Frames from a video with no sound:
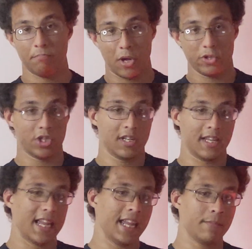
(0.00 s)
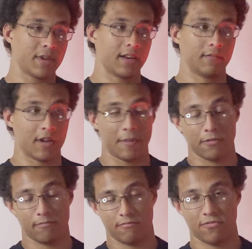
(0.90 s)
punching game and
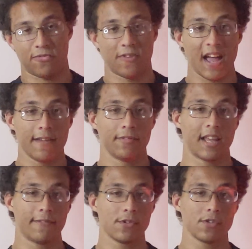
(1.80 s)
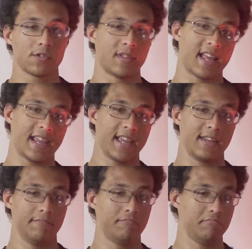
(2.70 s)
about 5 levels that had